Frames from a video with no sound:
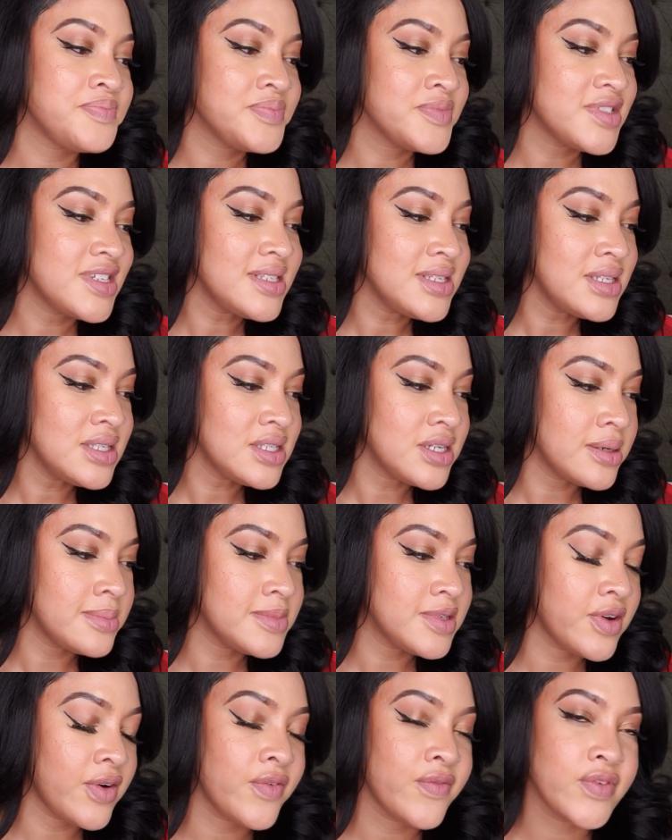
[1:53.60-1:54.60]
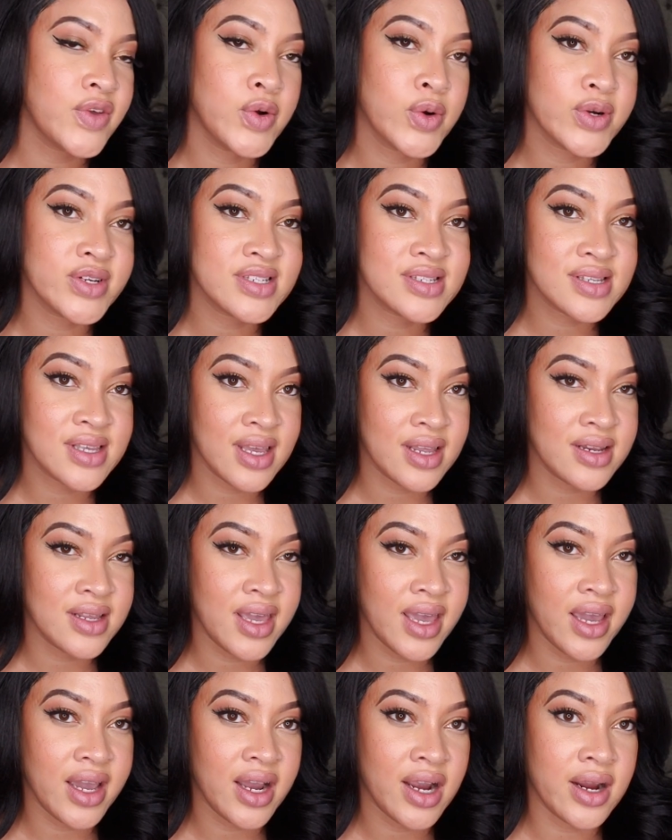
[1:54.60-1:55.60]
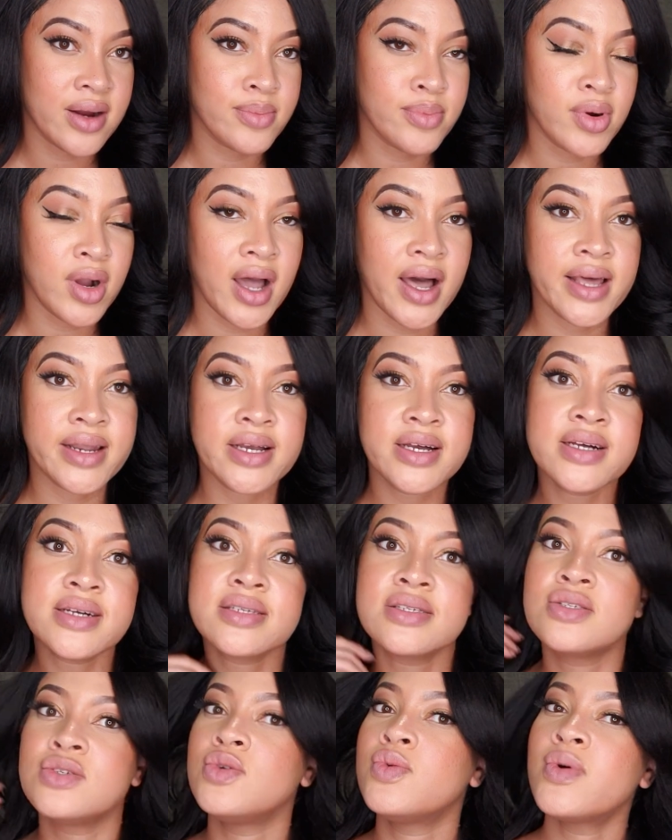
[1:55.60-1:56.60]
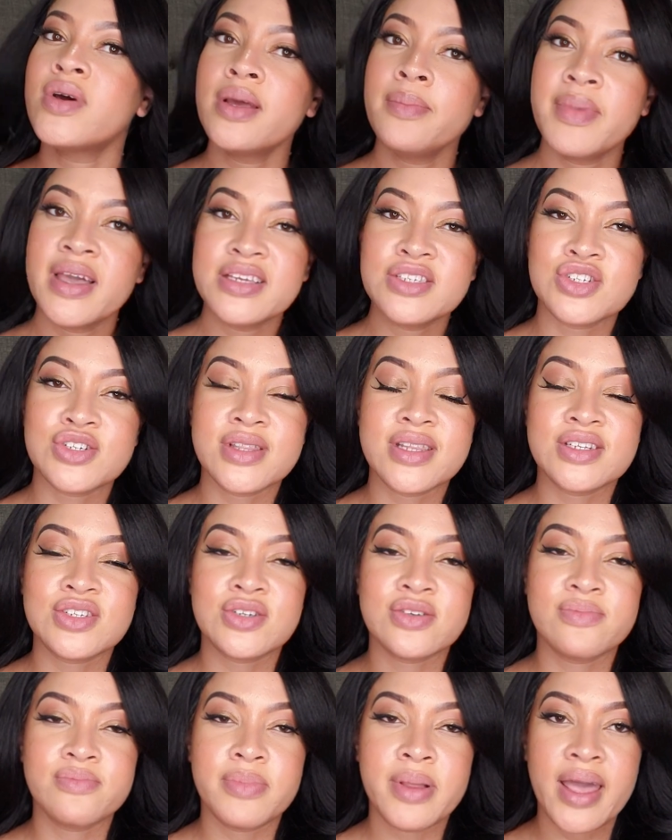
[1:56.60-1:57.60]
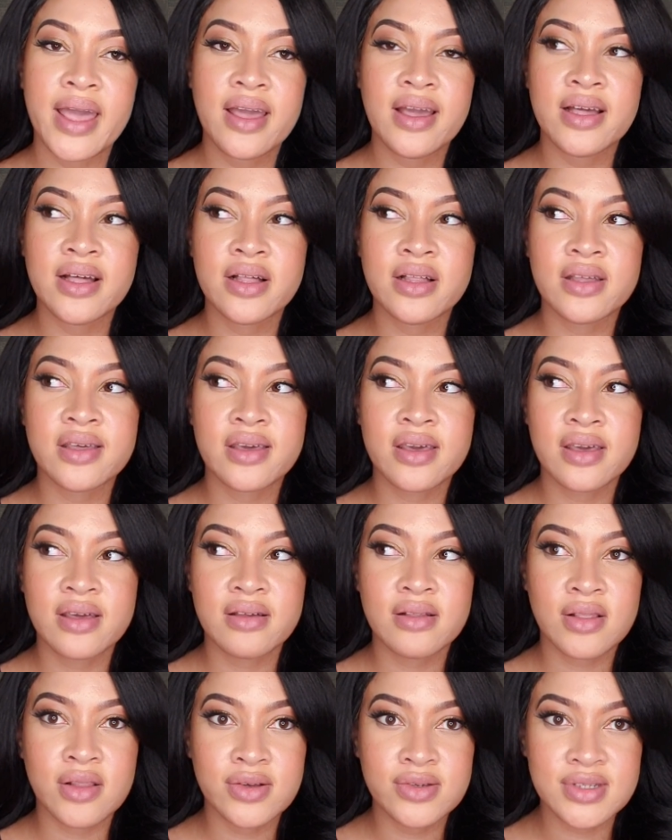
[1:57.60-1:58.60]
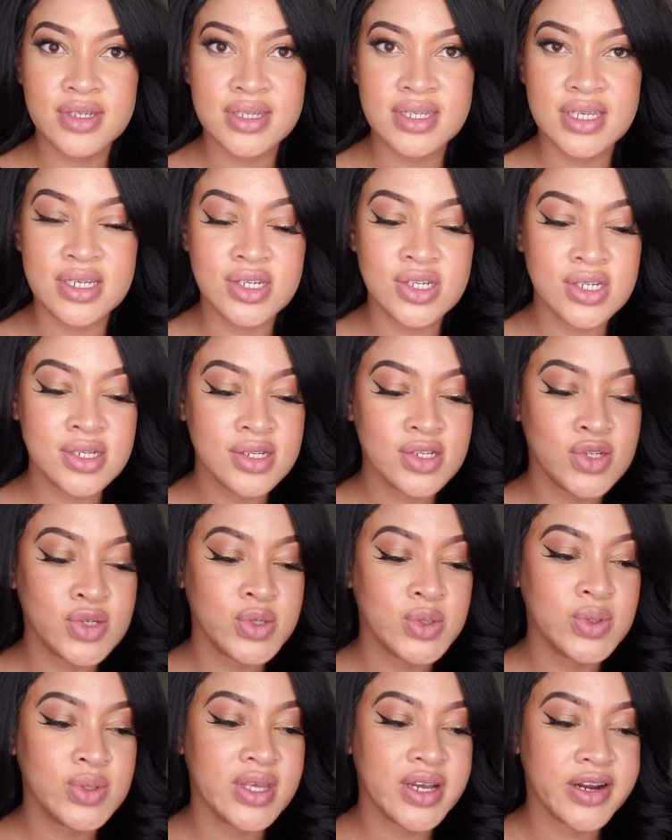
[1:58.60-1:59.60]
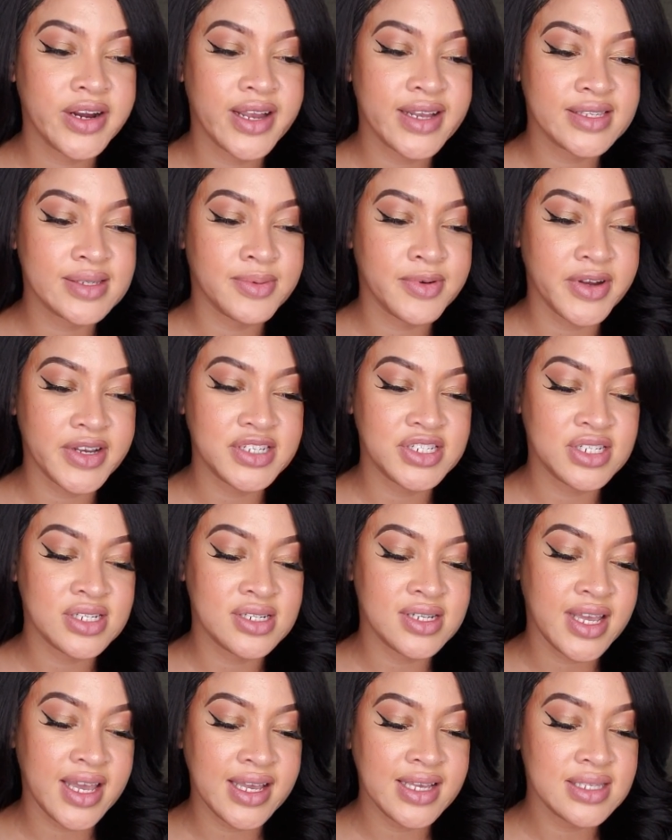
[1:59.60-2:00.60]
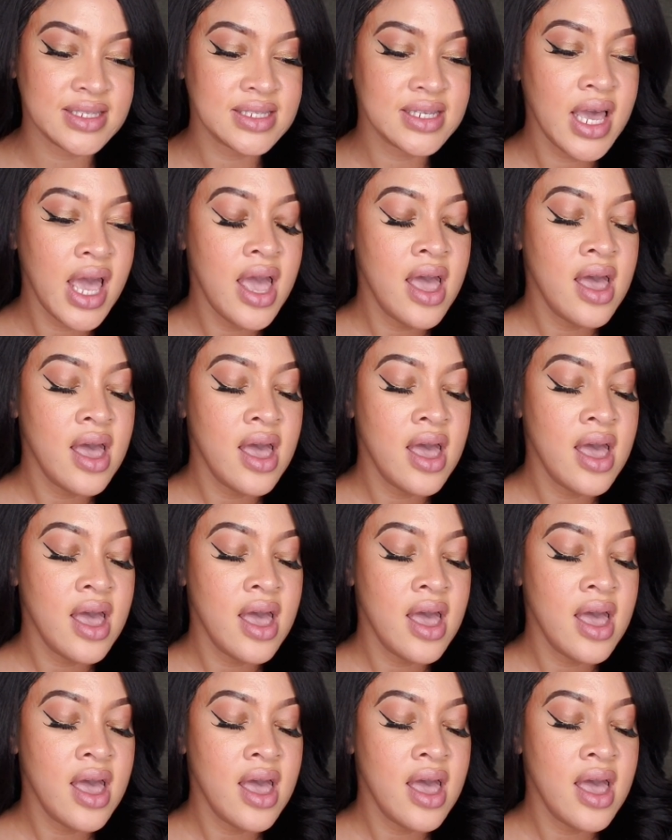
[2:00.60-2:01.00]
just in terms of your skincare products, you want to make sure that you're paying close attention to their expiration dates.